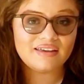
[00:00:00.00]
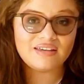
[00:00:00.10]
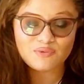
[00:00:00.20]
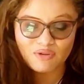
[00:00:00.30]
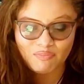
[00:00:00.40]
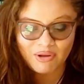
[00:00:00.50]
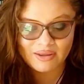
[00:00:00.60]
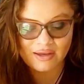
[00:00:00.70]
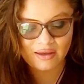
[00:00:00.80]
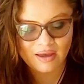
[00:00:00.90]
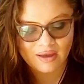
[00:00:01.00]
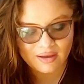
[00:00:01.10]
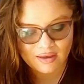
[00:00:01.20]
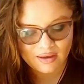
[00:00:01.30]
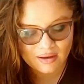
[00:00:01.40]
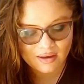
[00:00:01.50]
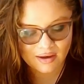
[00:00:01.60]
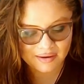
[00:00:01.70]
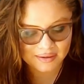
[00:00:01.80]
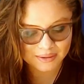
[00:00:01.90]
He's with Billy.
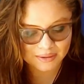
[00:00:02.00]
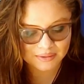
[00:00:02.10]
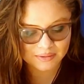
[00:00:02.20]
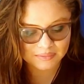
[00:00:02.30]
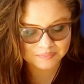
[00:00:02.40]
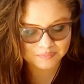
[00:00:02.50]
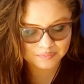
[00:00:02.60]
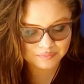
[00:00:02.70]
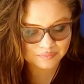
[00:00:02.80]
Then